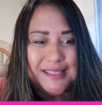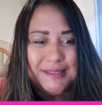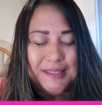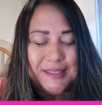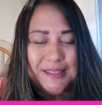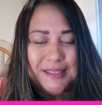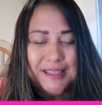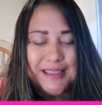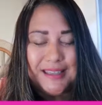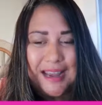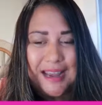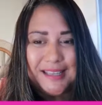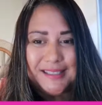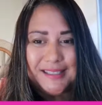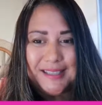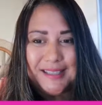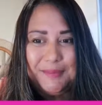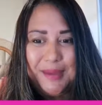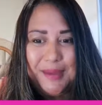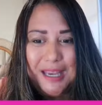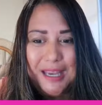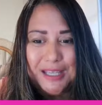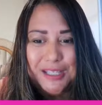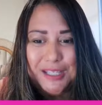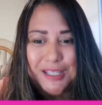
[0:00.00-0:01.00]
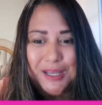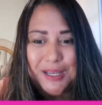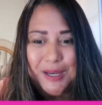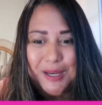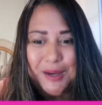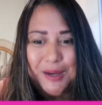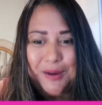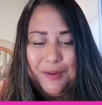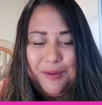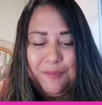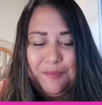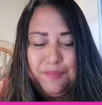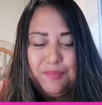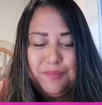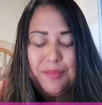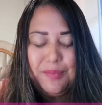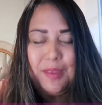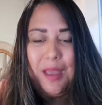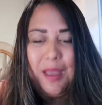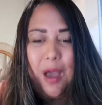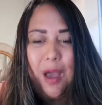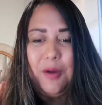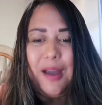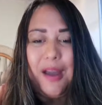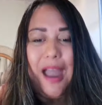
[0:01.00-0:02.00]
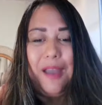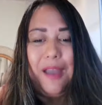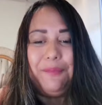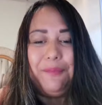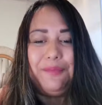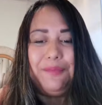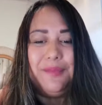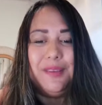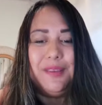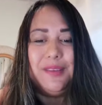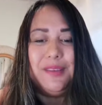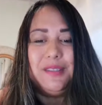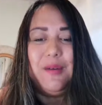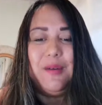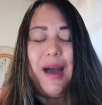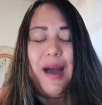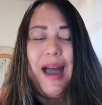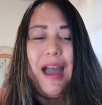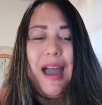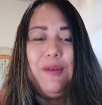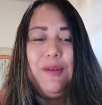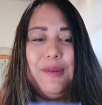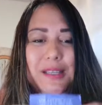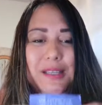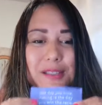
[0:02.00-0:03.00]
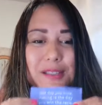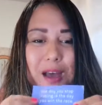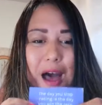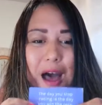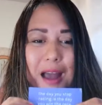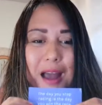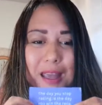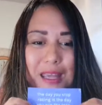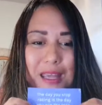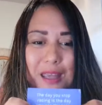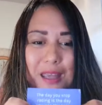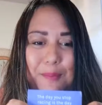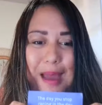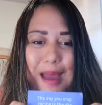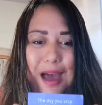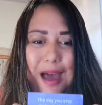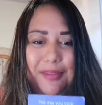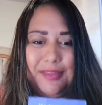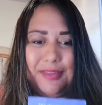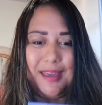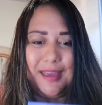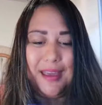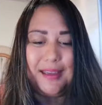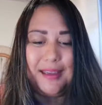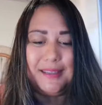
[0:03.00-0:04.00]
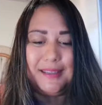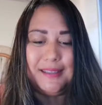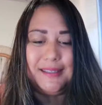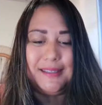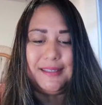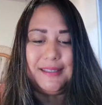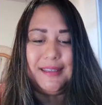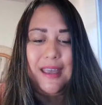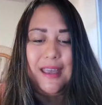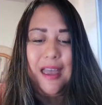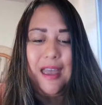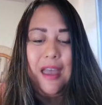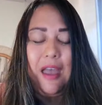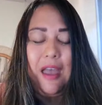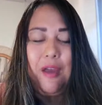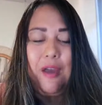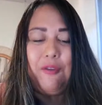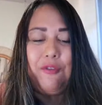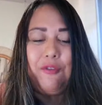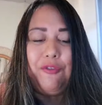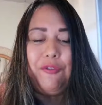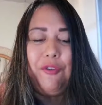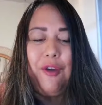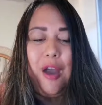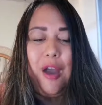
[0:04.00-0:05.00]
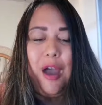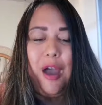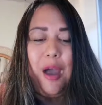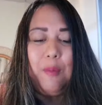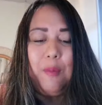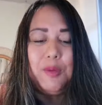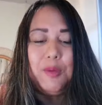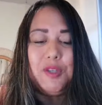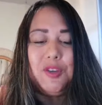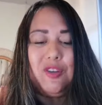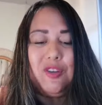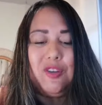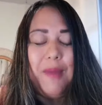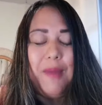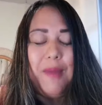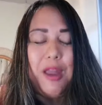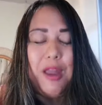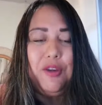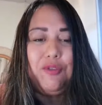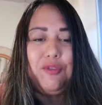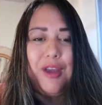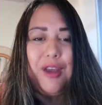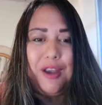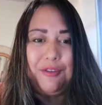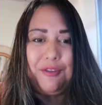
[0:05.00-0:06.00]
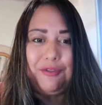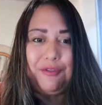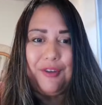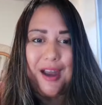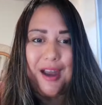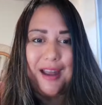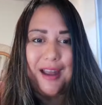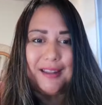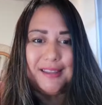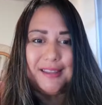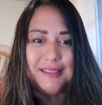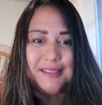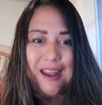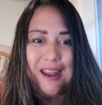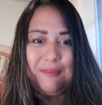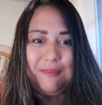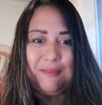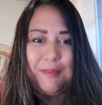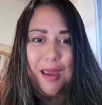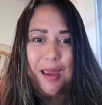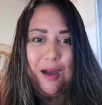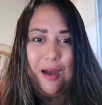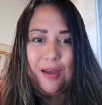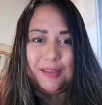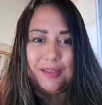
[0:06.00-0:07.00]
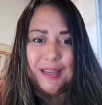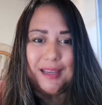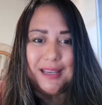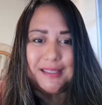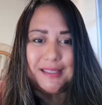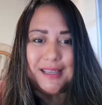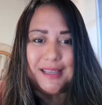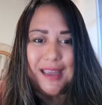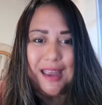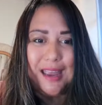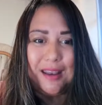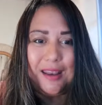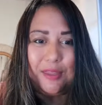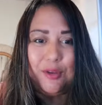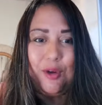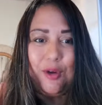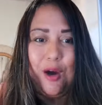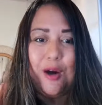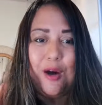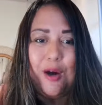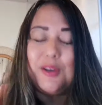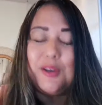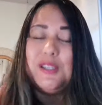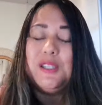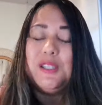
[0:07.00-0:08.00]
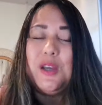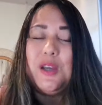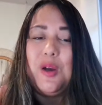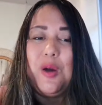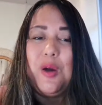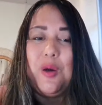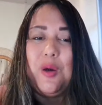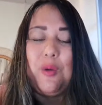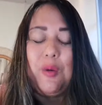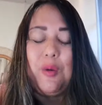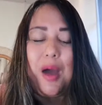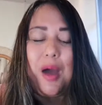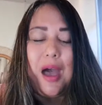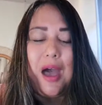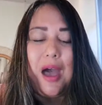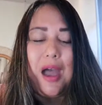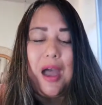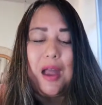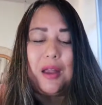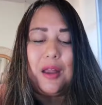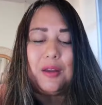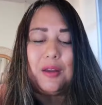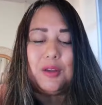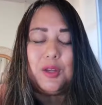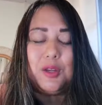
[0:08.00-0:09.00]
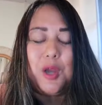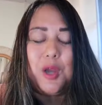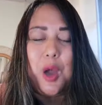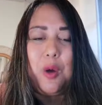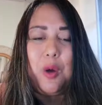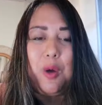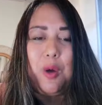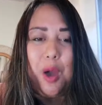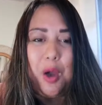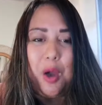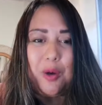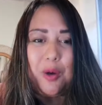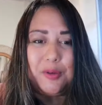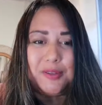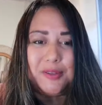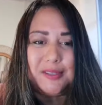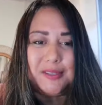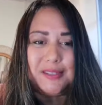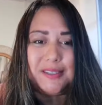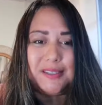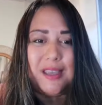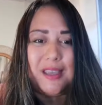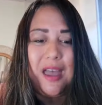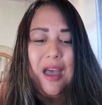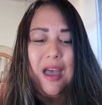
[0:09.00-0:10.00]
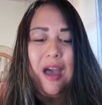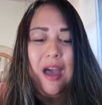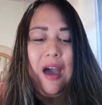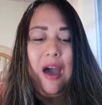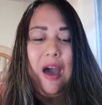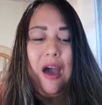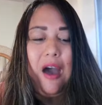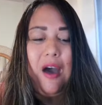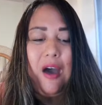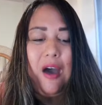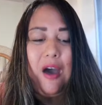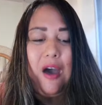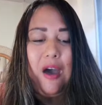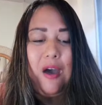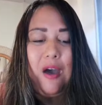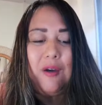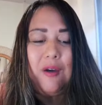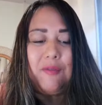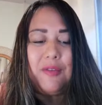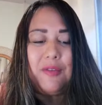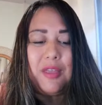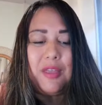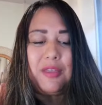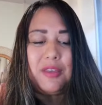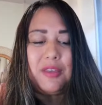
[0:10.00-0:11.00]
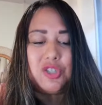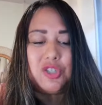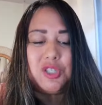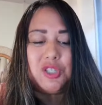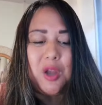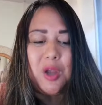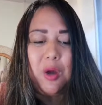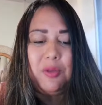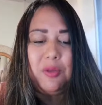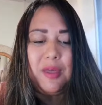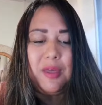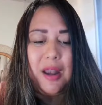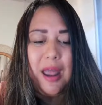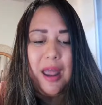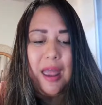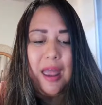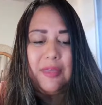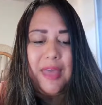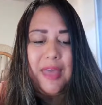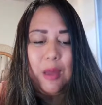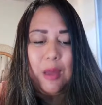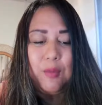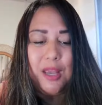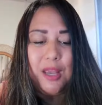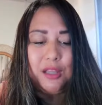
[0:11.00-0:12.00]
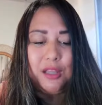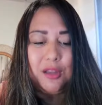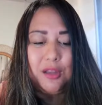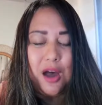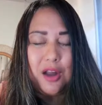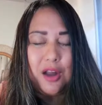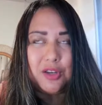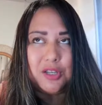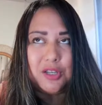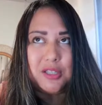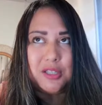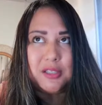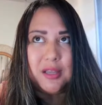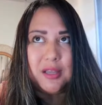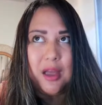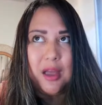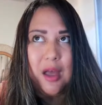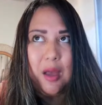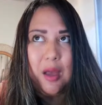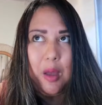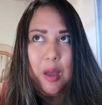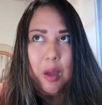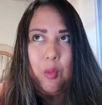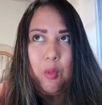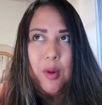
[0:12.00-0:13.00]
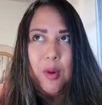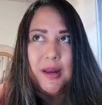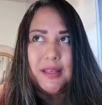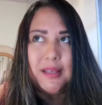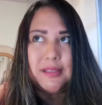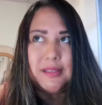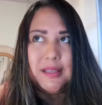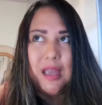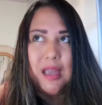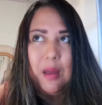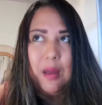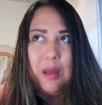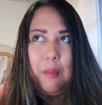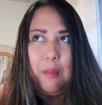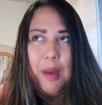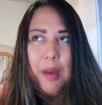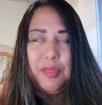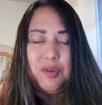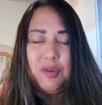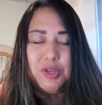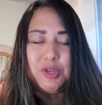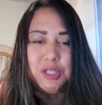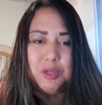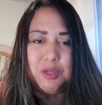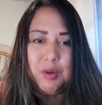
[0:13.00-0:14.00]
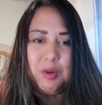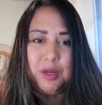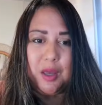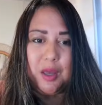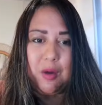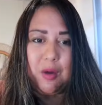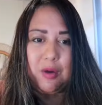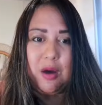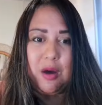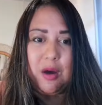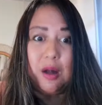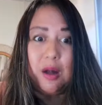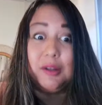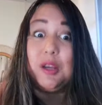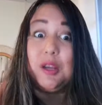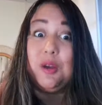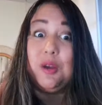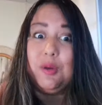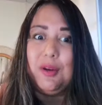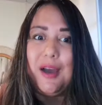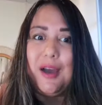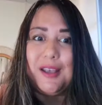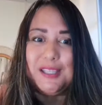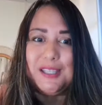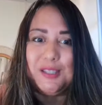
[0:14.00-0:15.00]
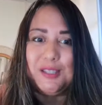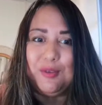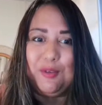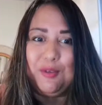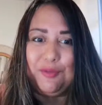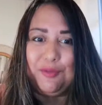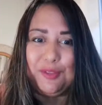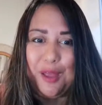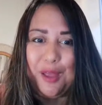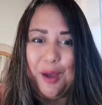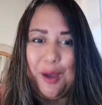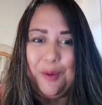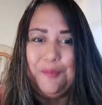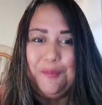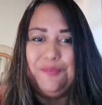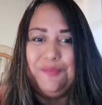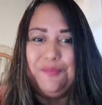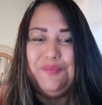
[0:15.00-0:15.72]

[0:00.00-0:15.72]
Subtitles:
Nice to meet you. Okay. So I was talking about this from two of my great friends that I've met on LinkedIn. They're also co-hosts of the show that we launched, I want to say a month or two ago, called Career Hustle and Flow.